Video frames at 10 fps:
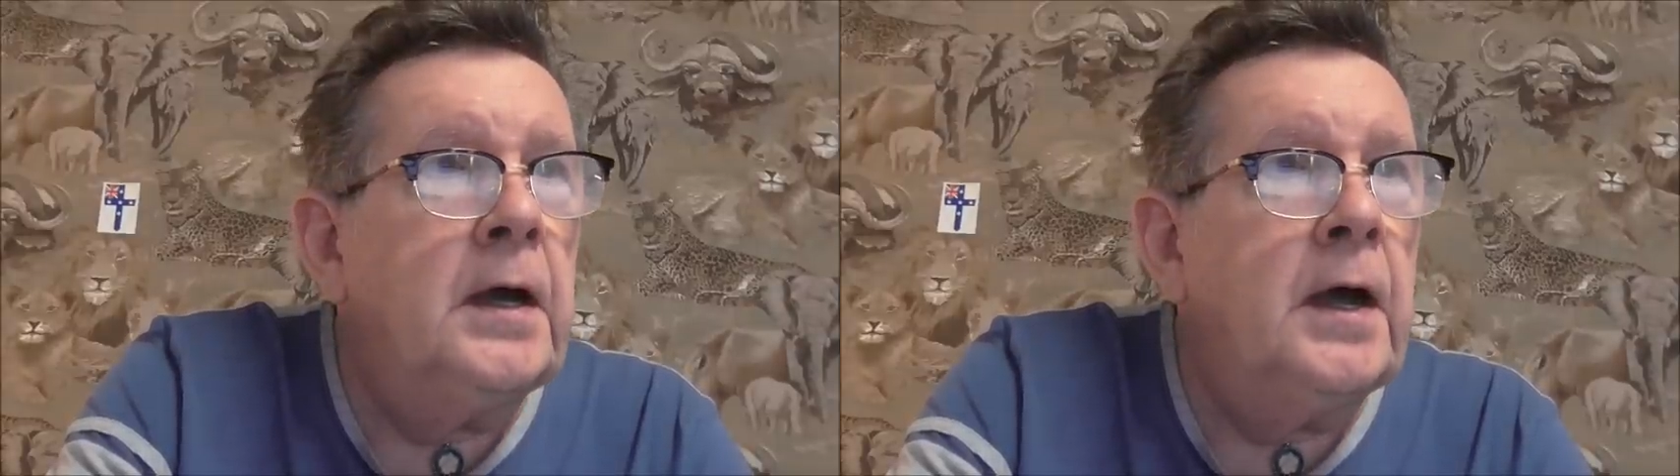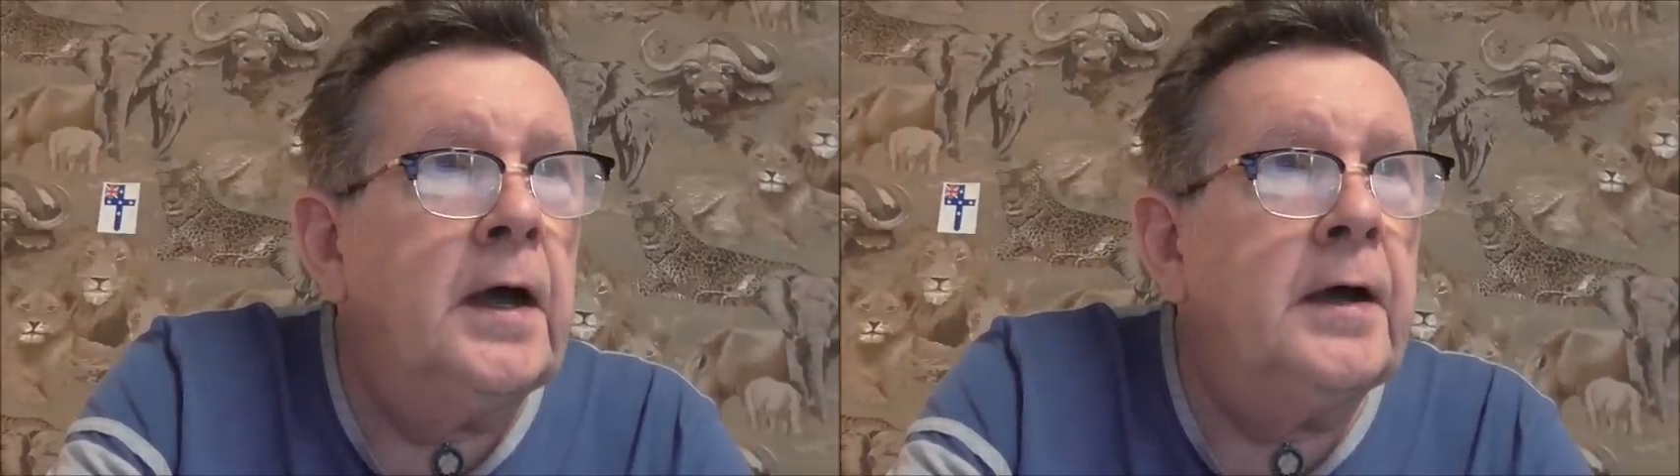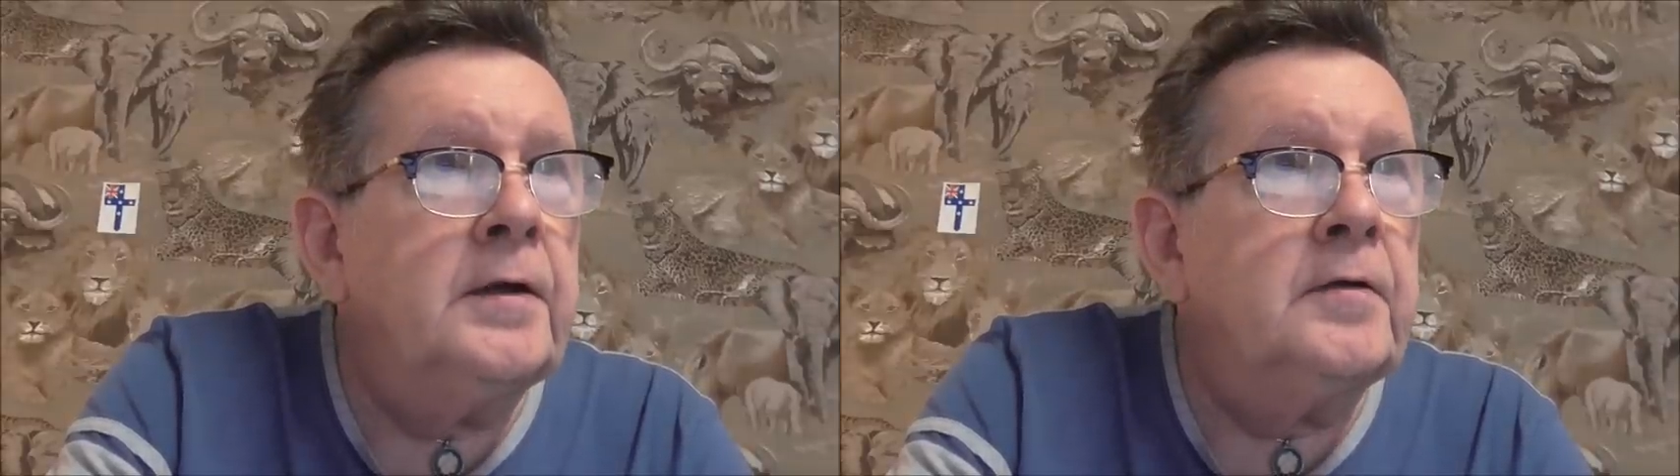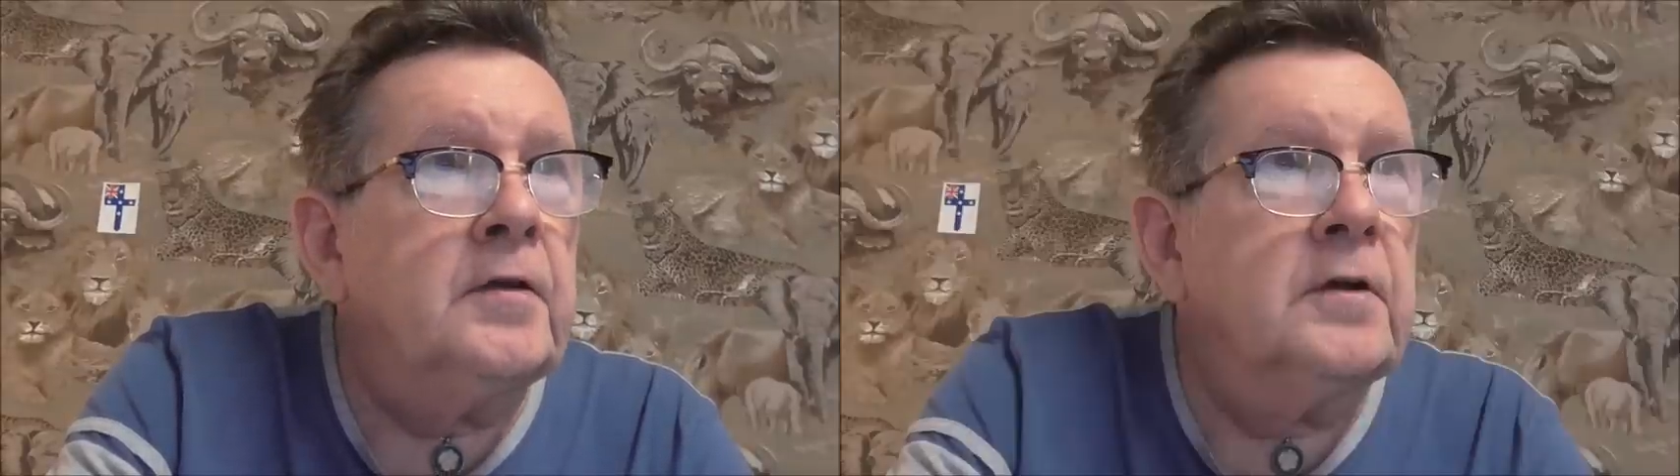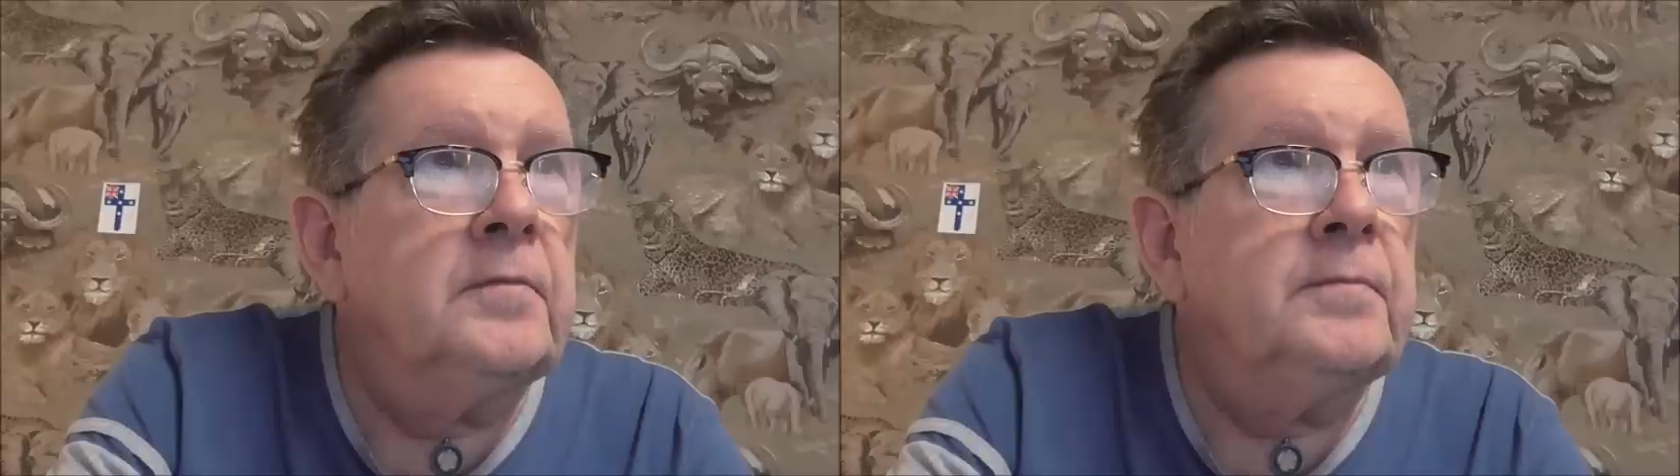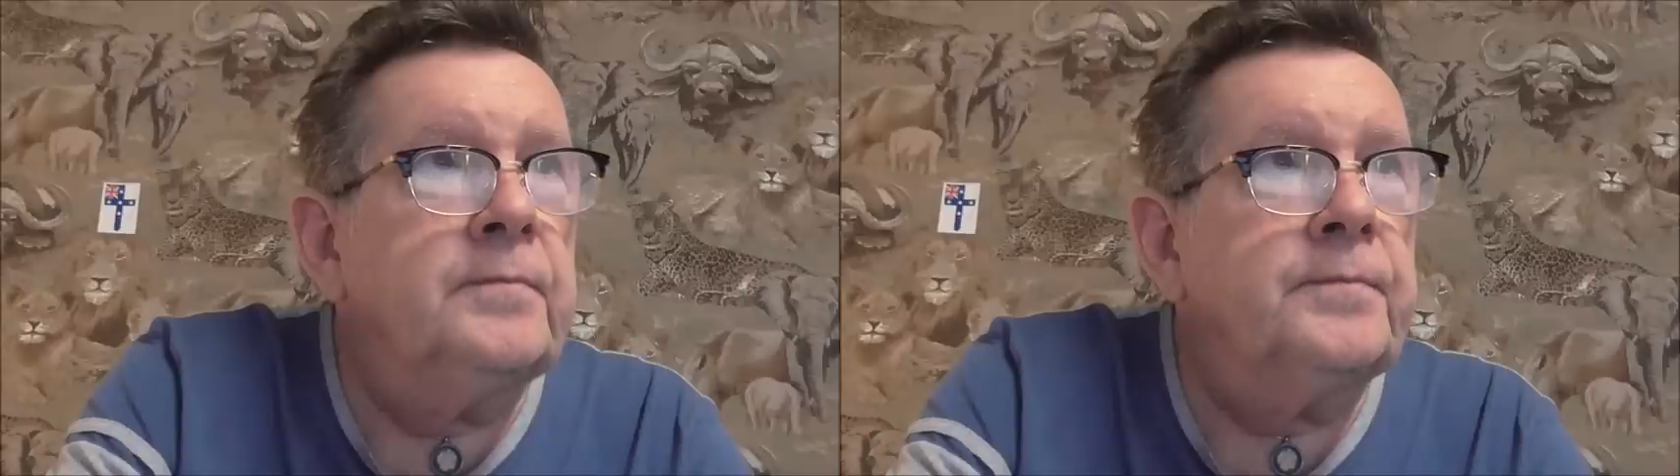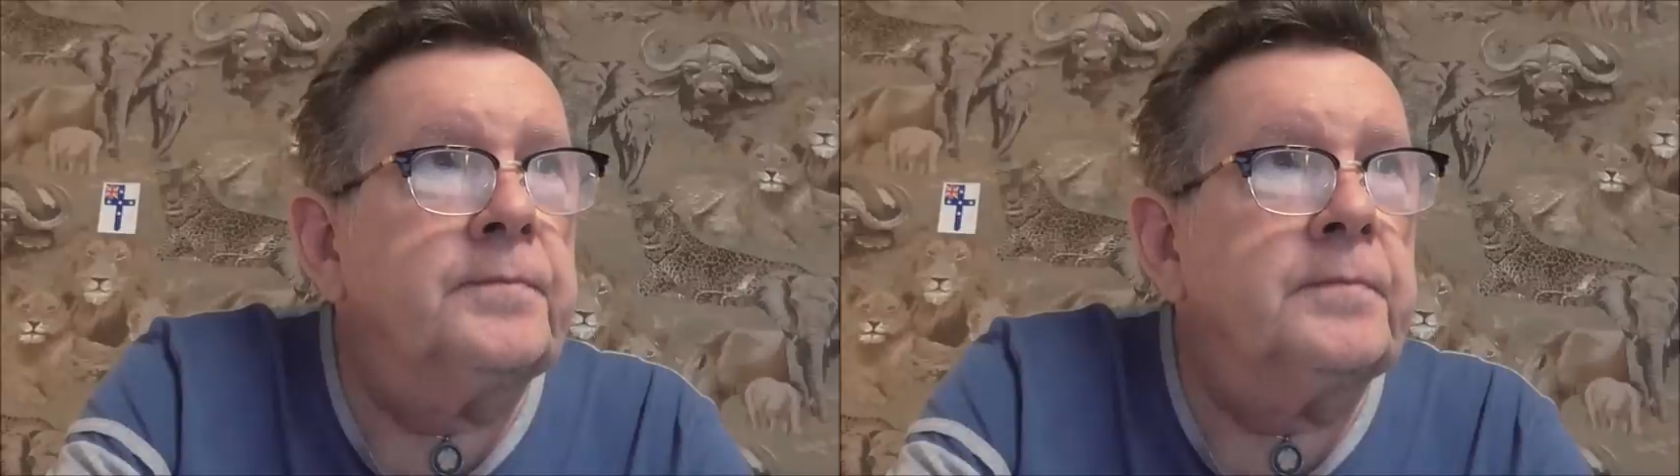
And